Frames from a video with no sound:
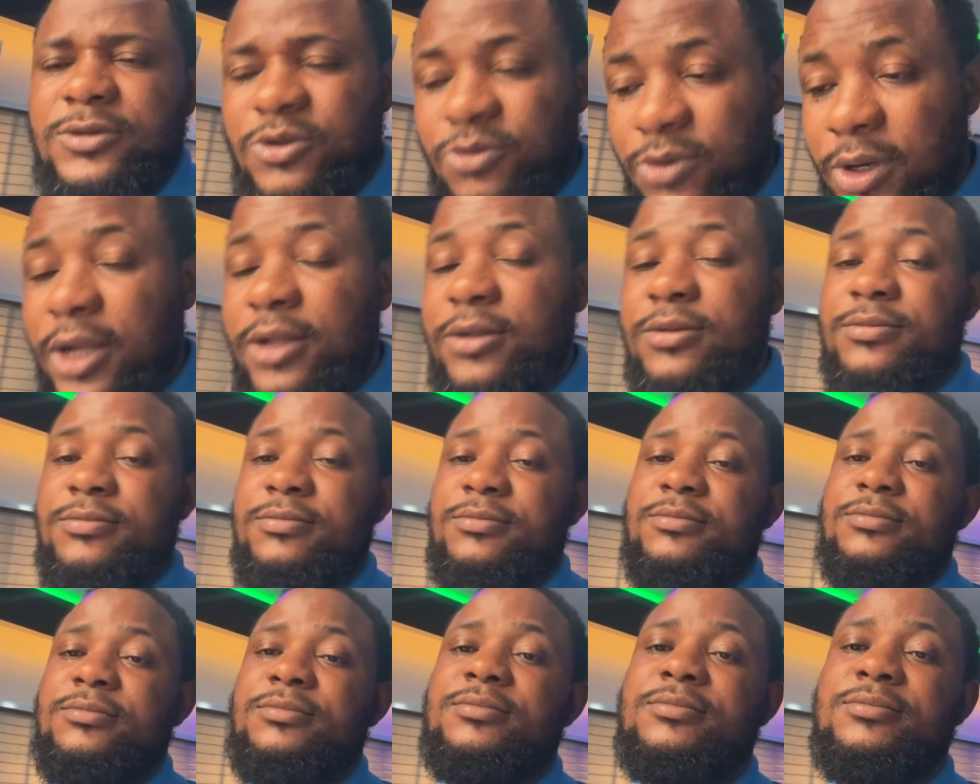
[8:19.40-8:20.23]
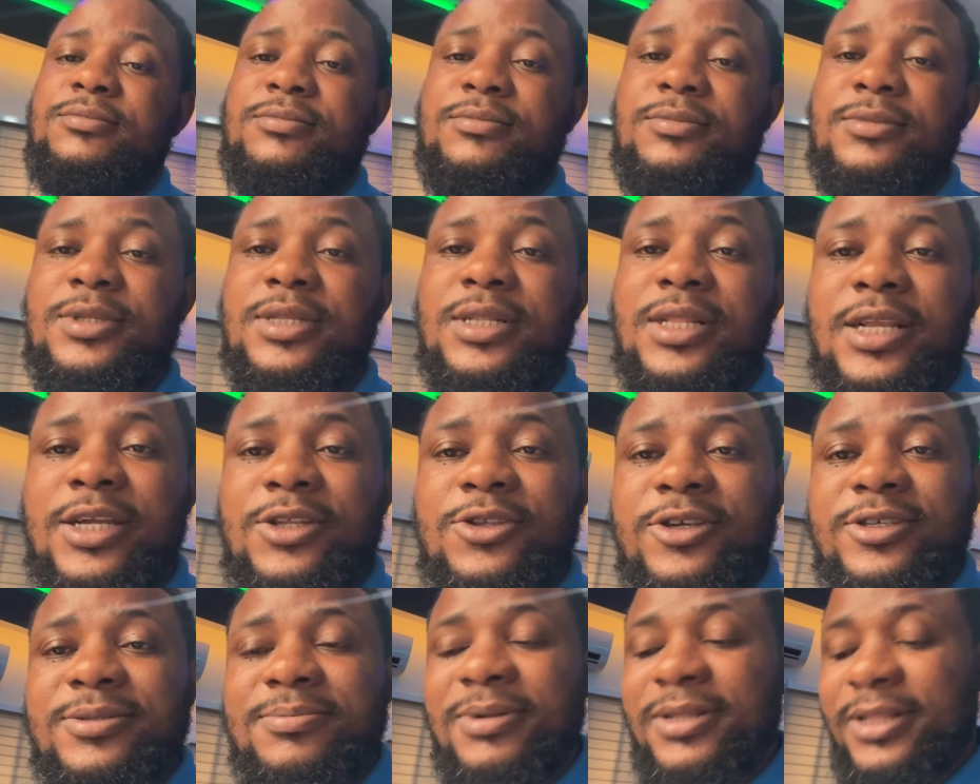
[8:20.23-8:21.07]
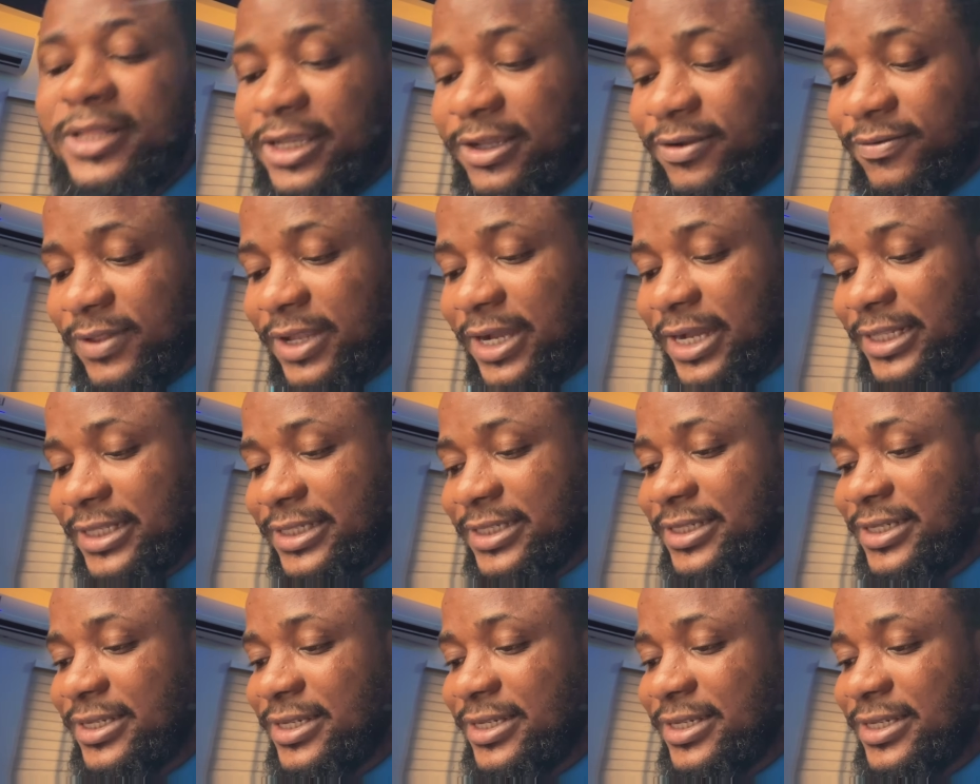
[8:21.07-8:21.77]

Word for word: Well, let us believe that